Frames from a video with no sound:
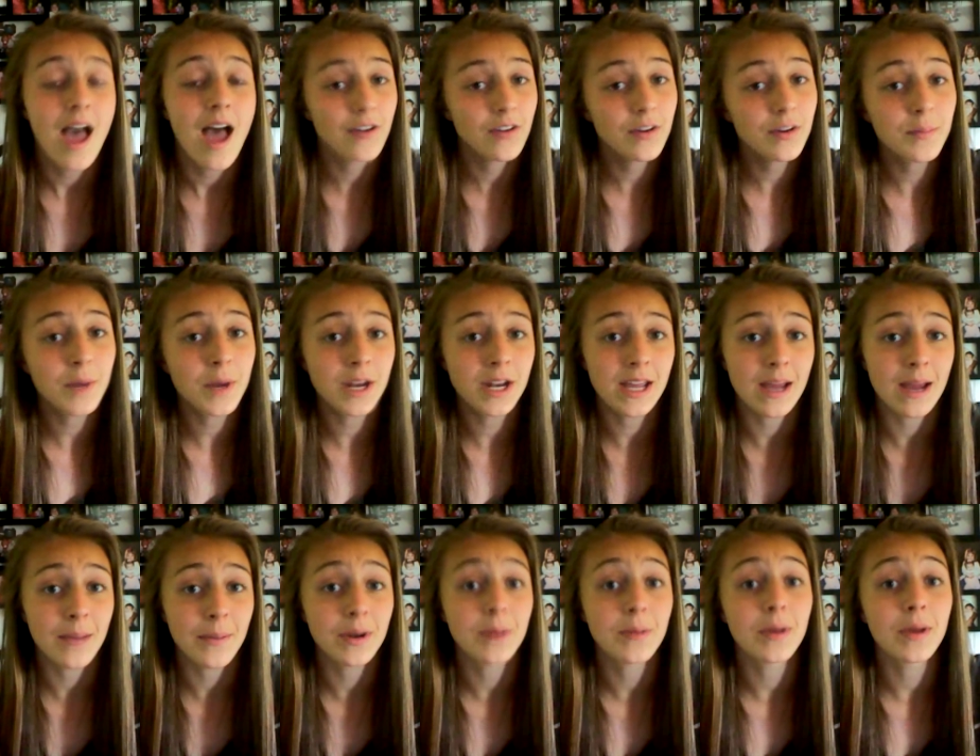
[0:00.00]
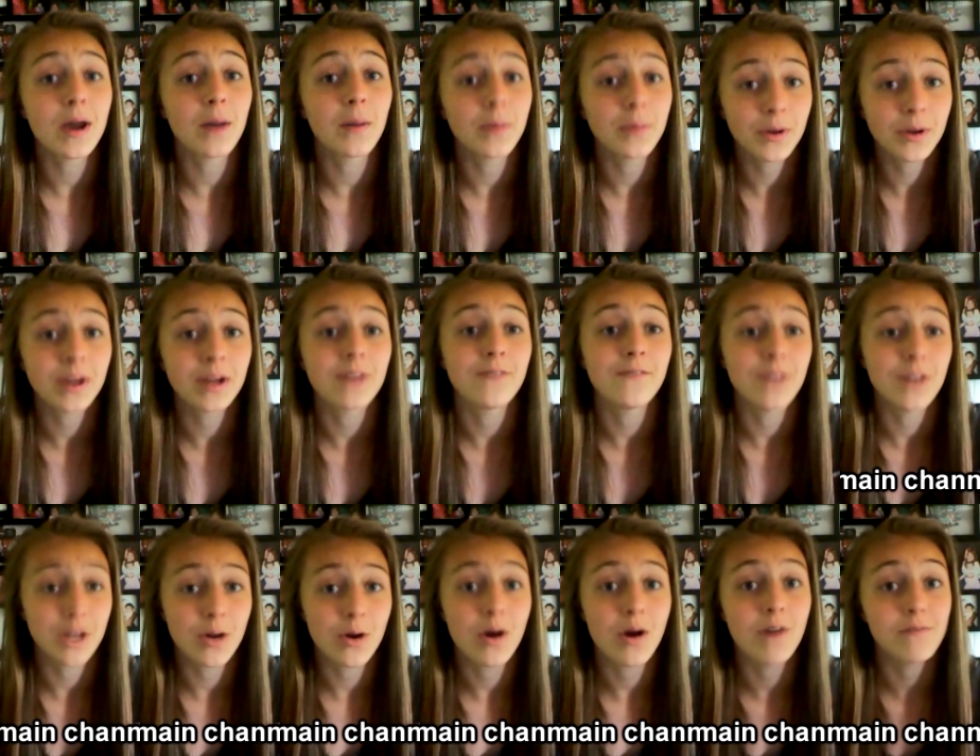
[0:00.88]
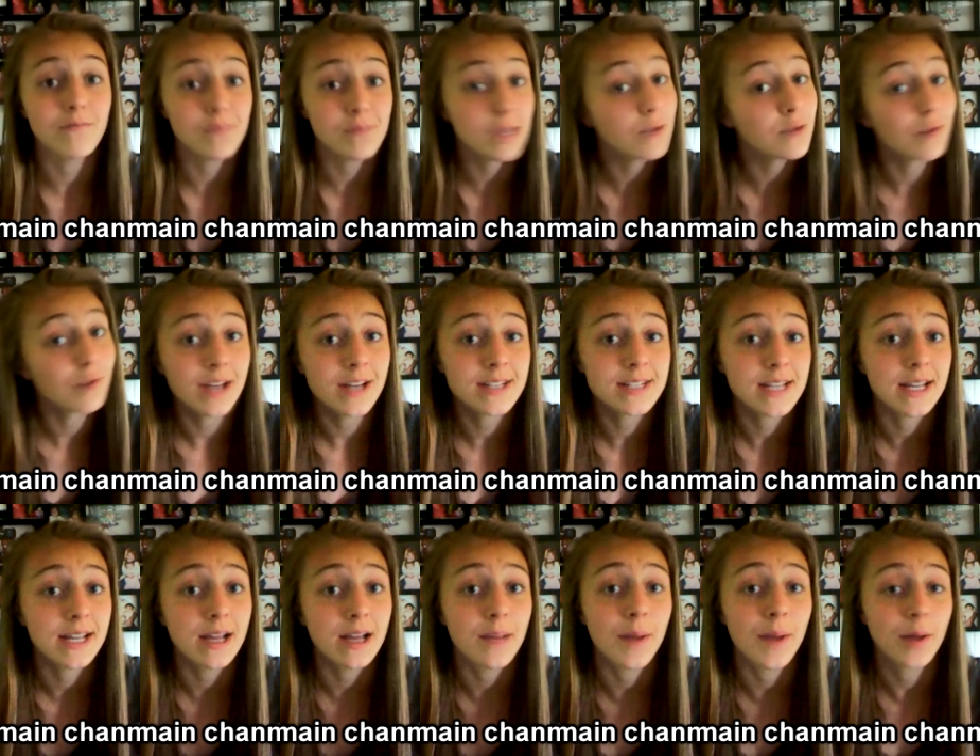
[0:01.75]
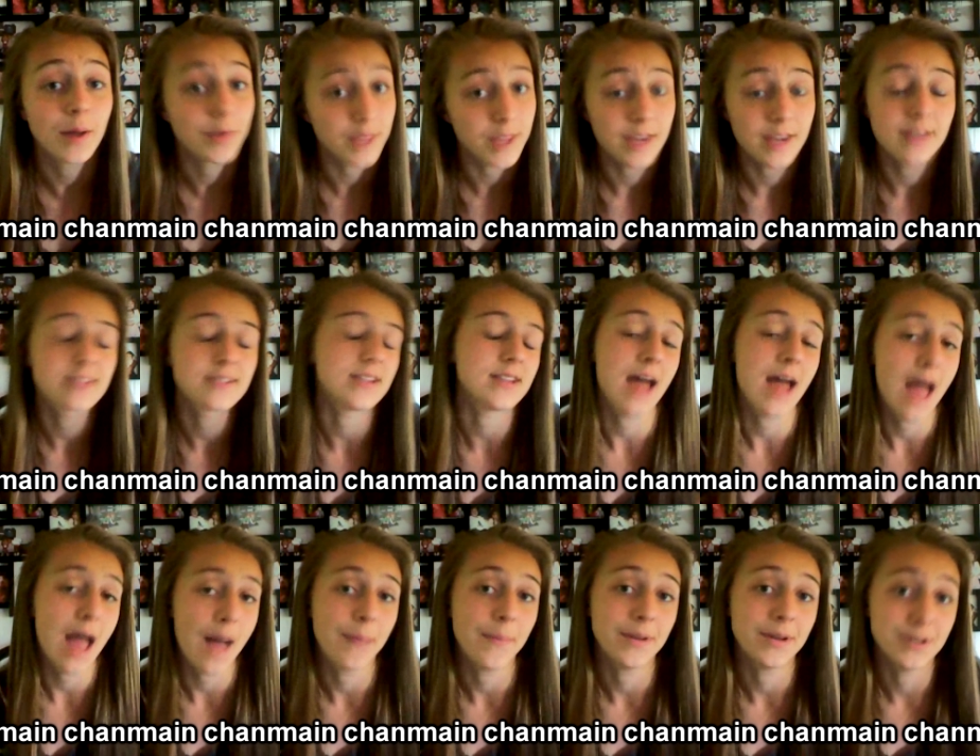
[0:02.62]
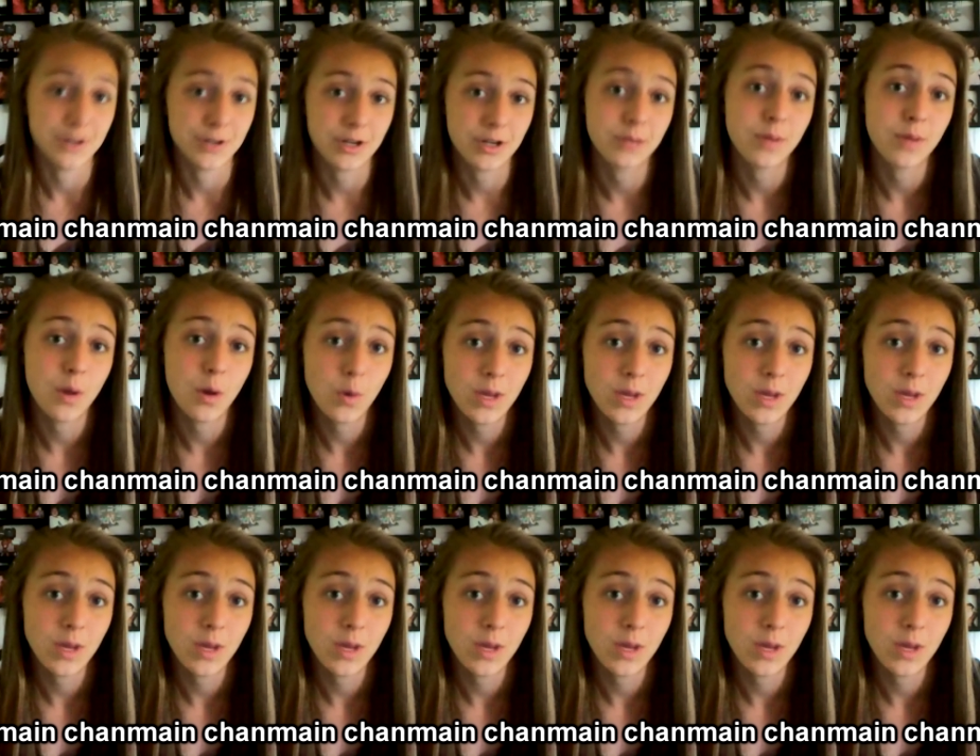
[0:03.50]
Every Monday, I'm gonna be uploading a video of me ranting about things that happened during my